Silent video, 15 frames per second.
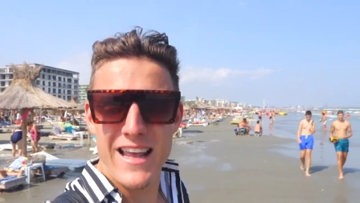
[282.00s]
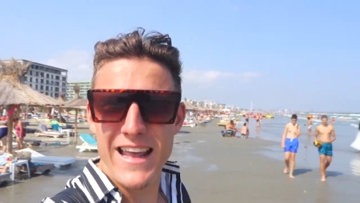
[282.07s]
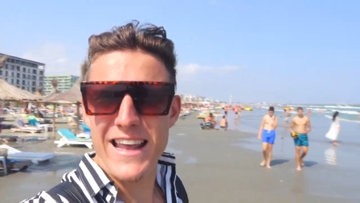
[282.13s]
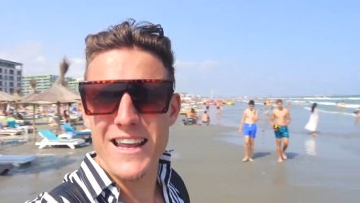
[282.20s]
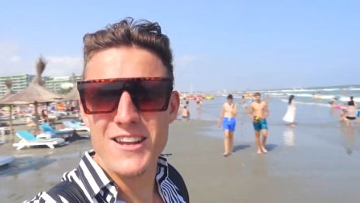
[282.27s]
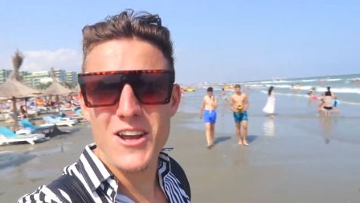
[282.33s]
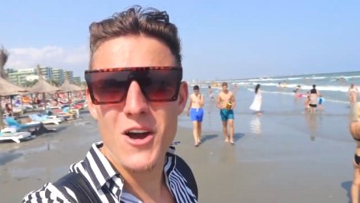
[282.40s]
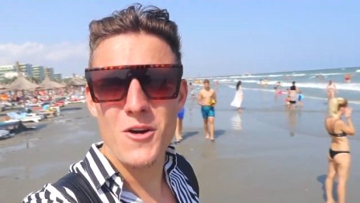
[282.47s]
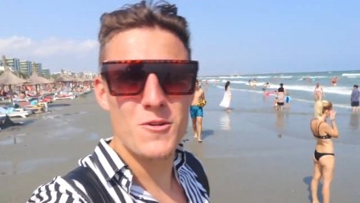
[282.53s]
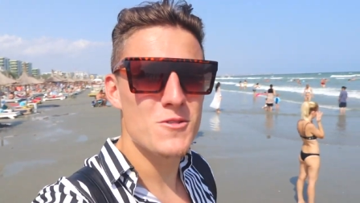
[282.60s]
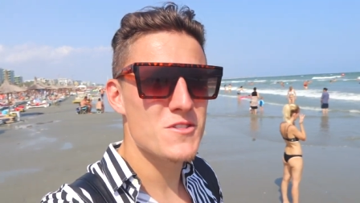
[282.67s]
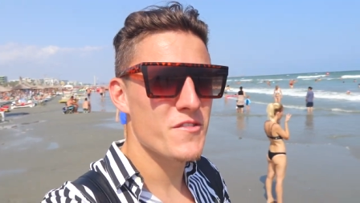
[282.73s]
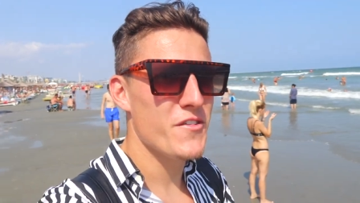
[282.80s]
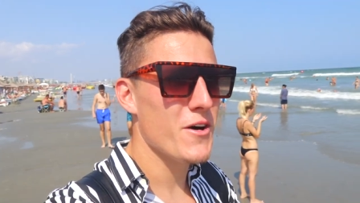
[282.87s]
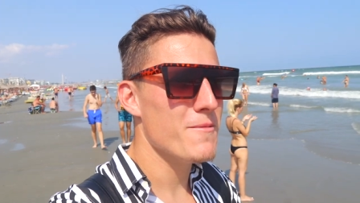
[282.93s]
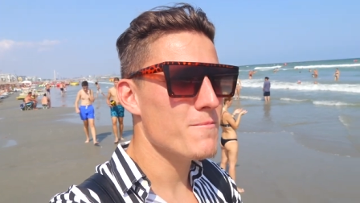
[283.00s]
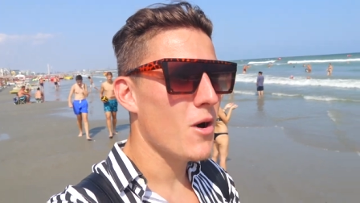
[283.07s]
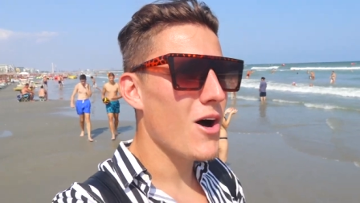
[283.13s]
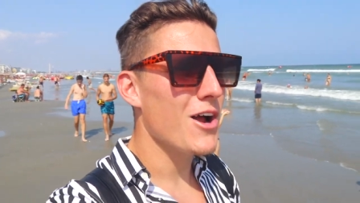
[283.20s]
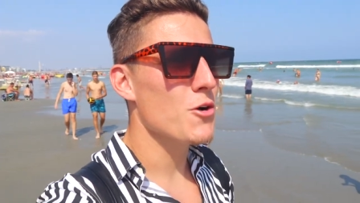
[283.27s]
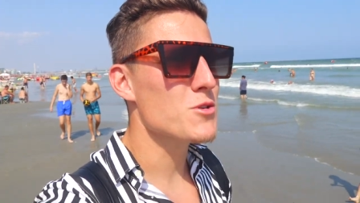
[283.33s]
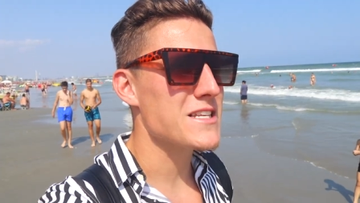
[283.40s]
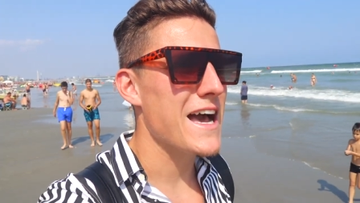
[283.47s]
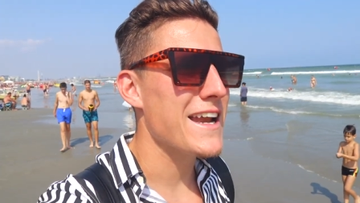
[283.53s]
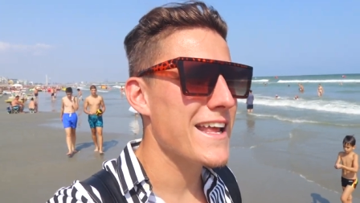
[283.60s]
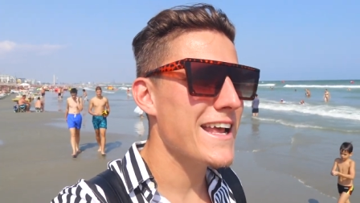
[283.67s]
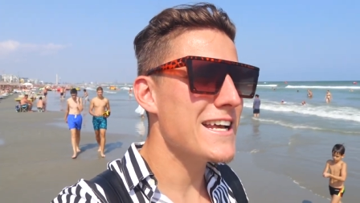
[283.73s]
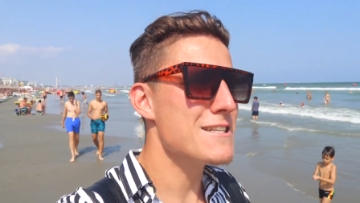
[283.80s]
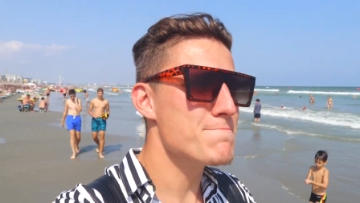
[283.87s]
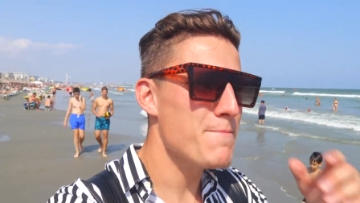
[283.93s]
it goes for miles and
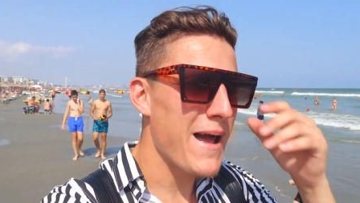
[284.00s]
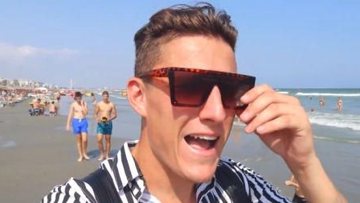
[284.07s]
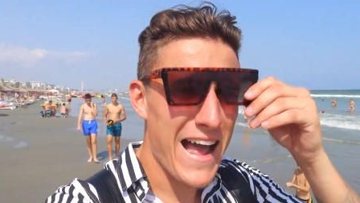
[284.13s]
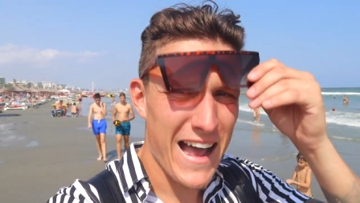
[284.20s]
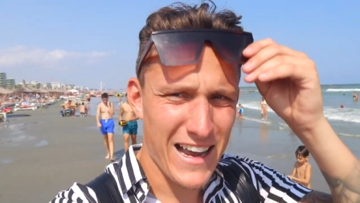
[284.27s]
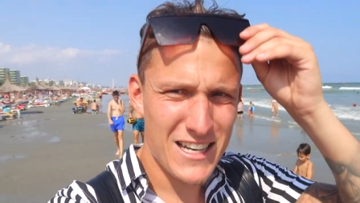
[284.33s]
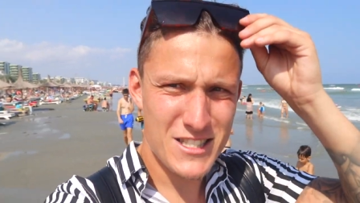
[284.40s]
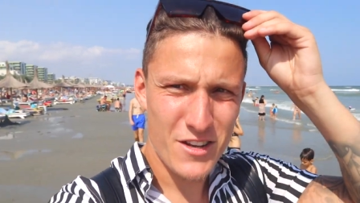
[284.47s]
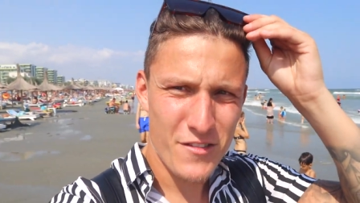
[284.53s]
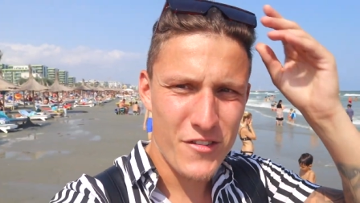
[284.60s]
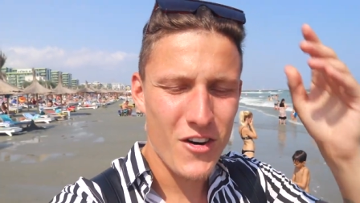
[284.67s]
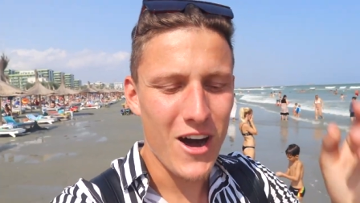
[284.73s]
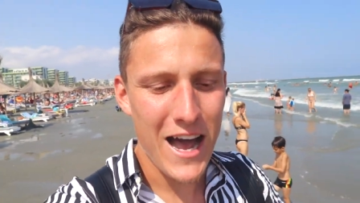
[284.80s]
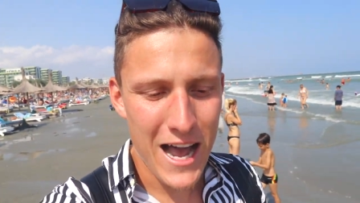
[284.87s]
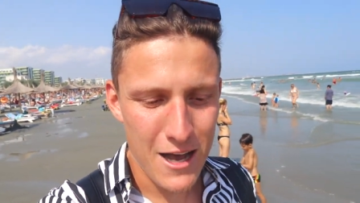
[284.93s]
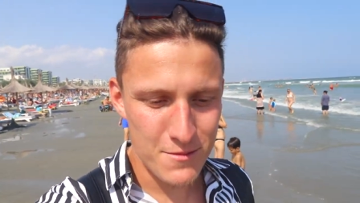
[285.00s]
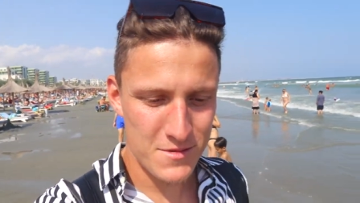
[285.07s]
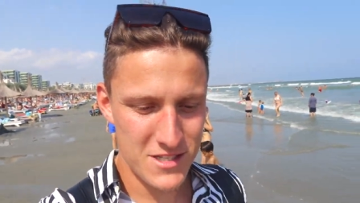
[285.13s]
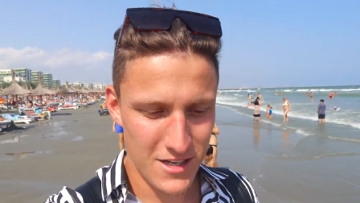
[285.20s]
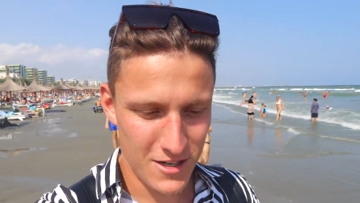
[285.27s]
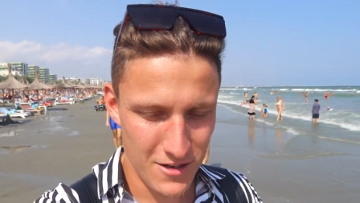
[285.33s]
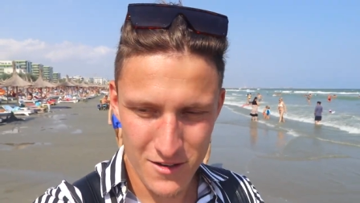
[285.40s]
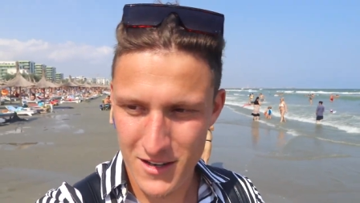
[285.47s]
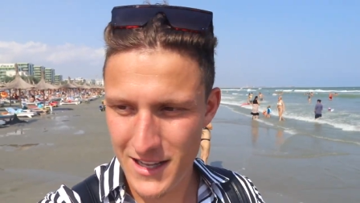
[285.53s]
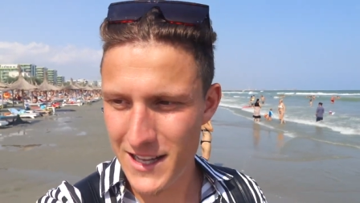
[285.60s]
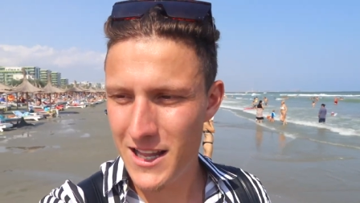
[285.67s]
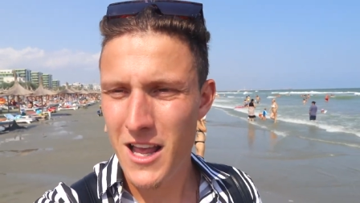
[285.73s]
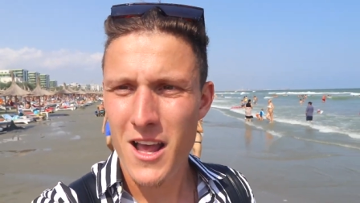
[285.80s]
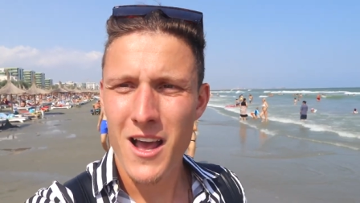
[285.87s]
it is packed for absolutely